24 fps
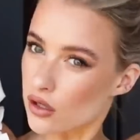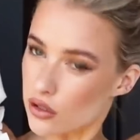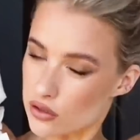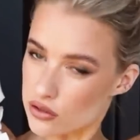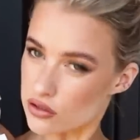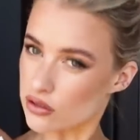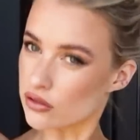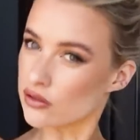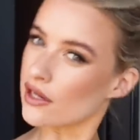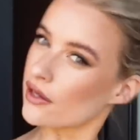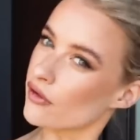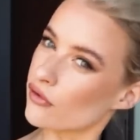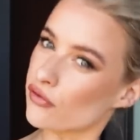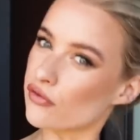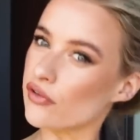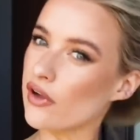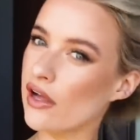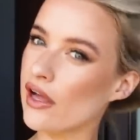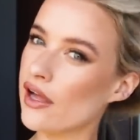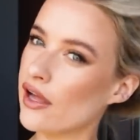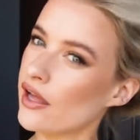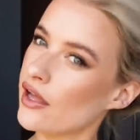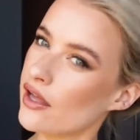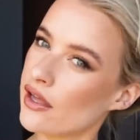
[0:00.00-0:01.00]
So now for
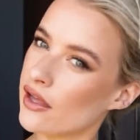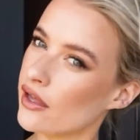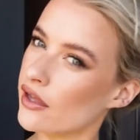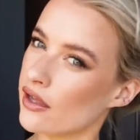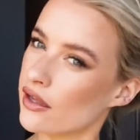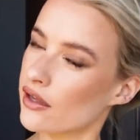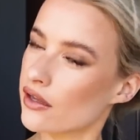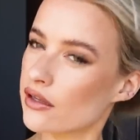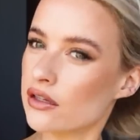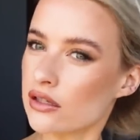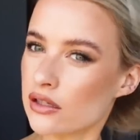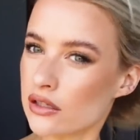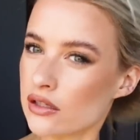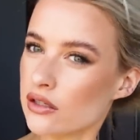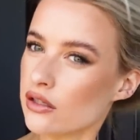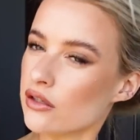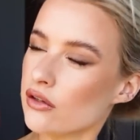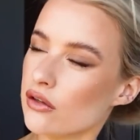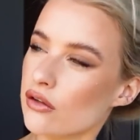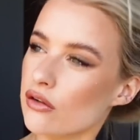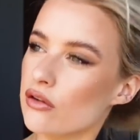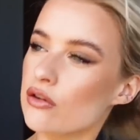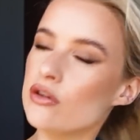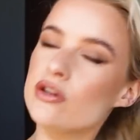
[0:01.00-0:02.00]
hair,
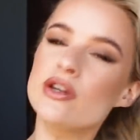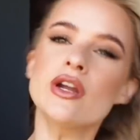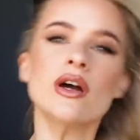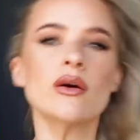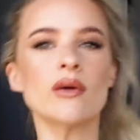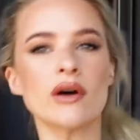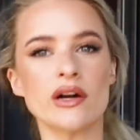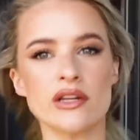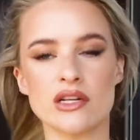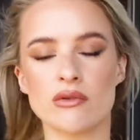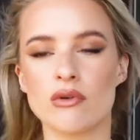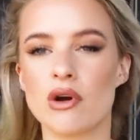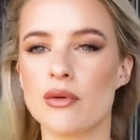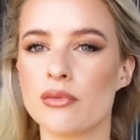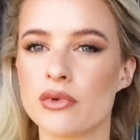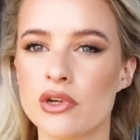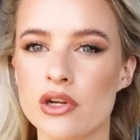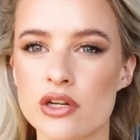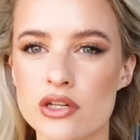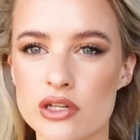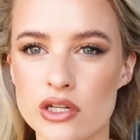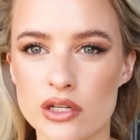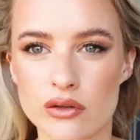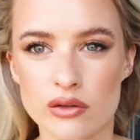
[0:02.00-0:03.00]
no idea what I'm
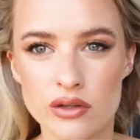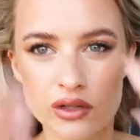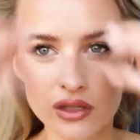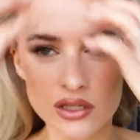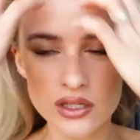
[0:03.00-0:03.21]
gonna do.